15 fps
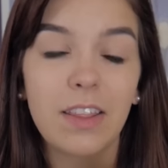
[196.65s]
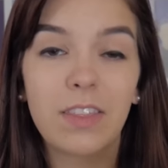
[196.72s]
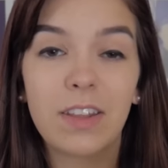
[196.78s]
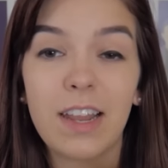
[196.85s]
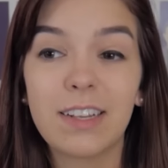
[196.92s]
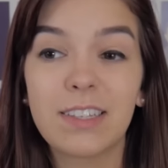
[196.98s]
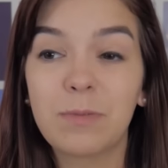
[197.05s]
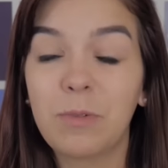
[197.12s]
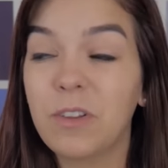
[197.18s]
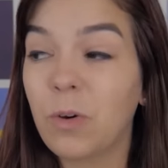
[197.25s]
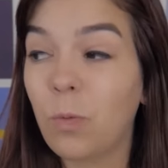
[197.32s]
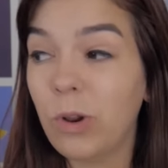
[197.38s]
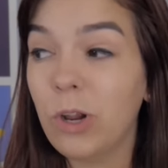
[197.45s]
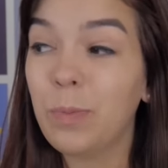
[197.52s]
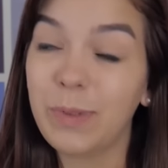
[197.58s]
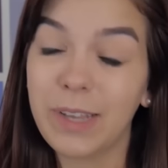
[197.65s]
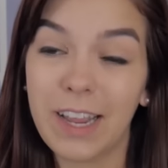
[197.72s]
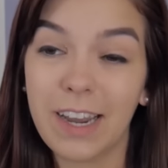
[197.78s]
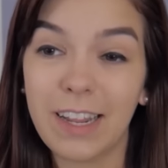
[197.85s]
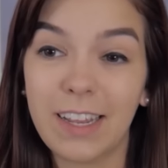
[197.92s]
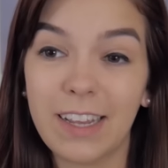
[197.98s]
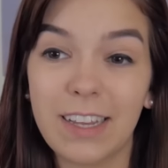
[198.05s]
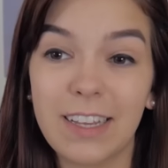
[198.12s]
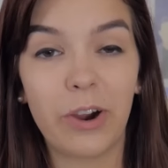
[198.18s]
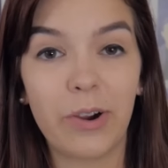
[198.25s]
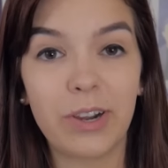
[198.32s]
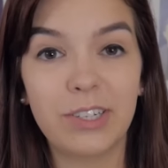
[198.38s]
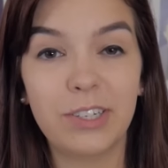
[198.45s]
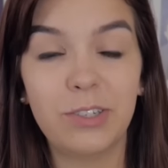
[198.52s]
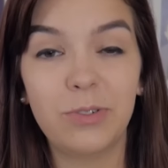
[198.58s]
The next one that we're planning, we're
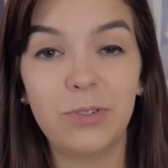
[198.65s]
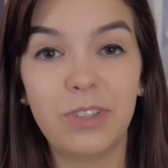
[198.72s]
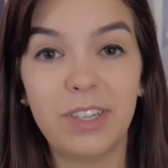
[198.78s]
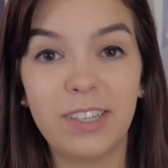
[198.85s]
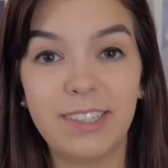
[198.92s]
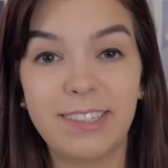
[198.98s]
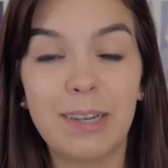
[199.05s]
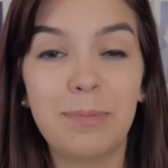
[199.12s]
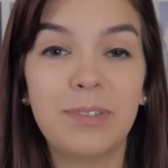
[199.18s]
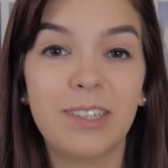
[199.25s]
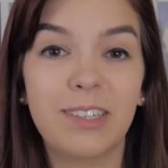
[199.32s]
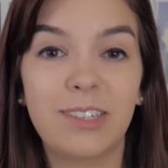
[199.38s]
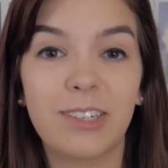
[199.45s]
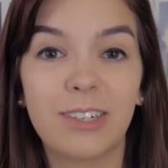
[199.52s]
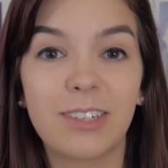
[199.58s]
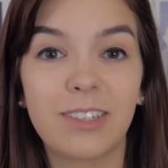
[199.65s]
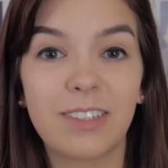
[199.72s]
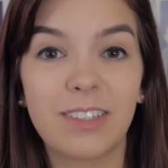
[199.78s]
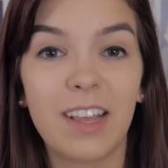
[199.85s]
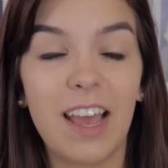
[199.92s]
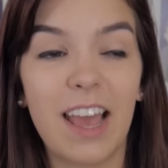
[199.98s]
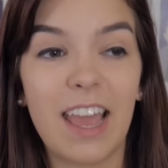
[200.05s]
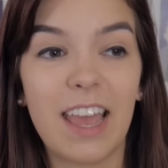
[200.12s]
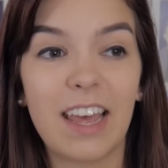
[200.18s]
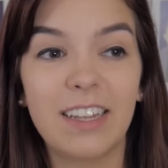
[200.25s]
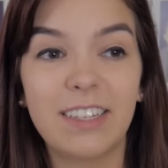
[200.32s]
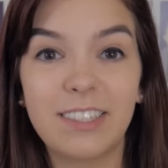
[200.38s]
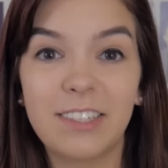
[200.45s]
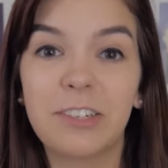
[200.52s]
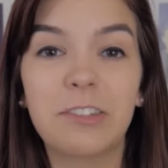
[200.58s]
going to do the stepsisters
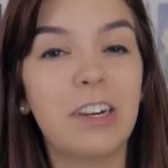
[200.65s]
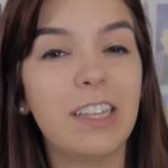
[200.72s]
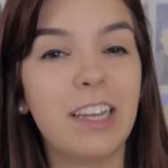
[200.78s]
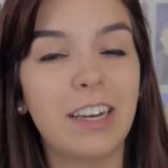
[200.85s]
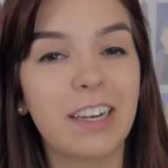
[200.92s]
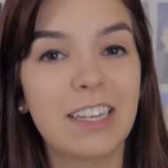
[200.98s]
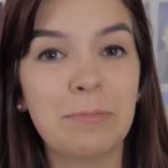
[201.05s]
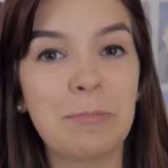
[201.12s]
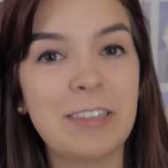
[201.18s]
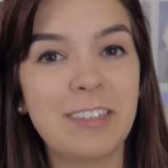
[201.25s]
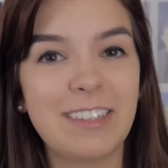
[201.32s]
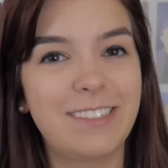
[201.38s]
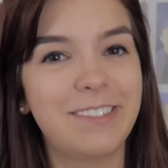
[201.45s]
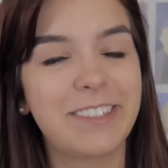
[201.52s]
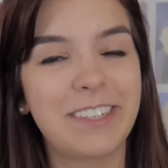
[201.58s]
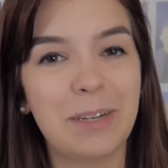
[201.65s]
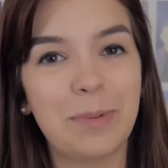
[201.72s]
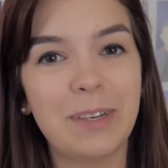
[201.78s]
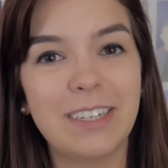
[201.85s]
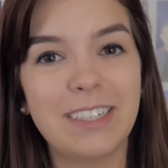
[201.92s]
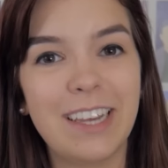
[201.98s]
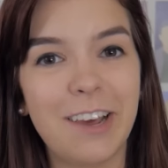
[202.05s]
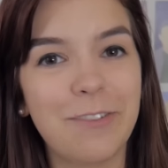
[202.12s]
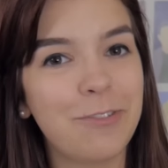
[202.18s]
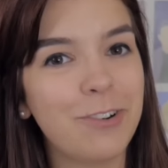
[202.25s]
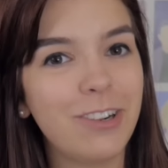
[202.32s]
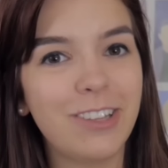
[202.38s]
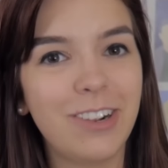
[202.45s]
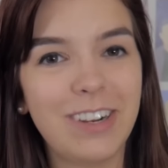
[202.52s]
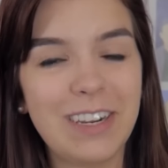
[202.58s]
and Cinderella because my sister's gonna be in town for
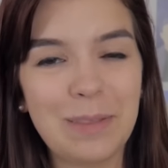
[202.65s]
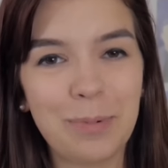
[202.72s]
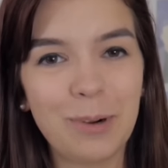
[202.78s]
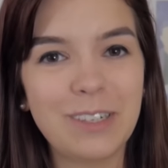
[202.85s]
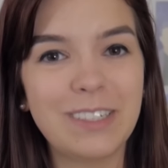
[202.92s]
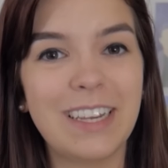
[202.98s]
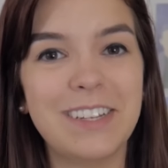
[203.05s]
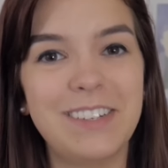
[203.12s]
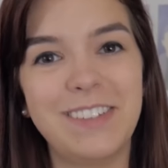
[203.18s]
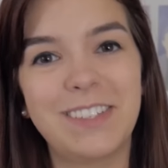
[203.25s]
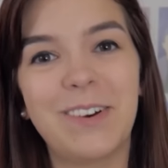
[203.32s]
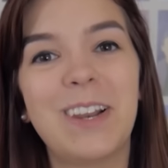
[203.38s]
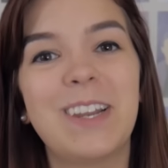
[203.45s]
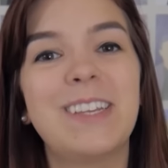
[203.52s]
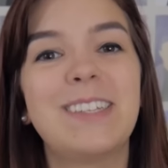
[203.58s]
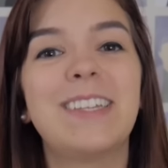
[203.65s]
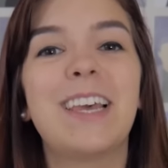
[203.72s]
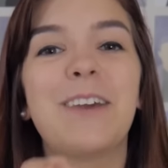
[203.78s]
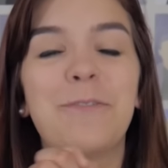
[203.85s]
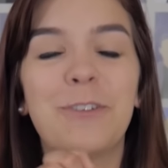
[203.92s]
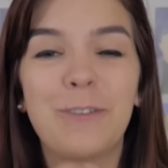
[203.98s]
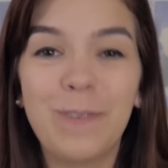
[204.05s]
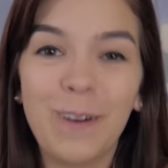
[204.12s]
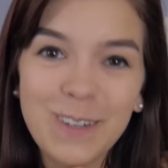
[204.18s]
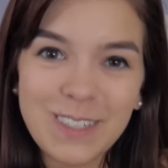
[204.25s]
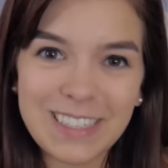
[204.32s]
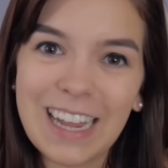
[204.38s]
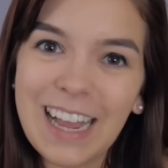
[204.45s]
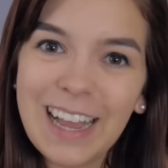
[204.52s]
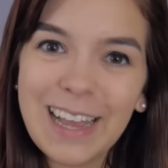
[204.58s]
her 30th birthday and she's going to Disneyland for the
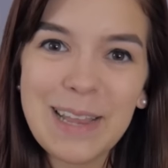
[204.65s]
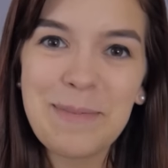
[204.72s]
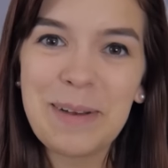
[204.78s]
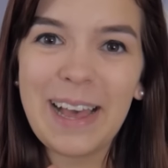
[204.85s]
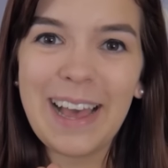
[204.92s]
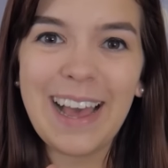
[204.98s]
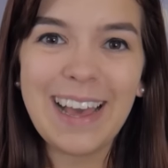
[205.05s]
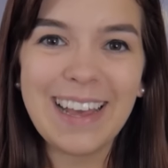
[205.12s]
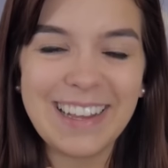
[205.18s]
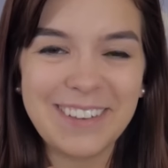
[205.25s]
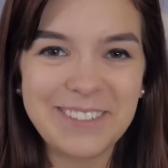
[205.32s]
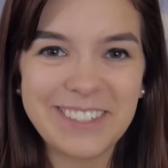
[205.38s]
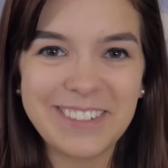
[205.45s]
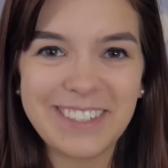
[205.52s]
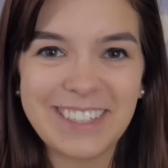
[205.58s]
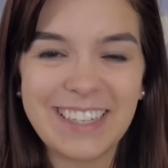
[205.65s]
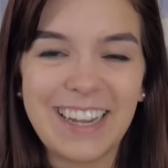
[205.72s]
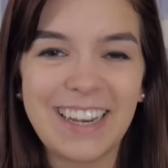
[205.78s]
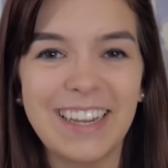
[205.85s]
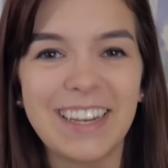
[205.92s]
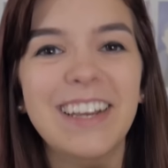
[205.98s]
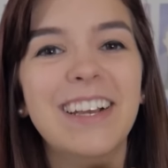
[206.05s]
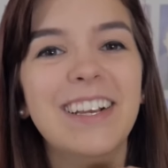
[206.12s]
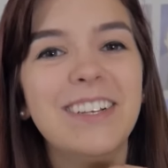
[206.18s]
first time. Ah, I'm so excited.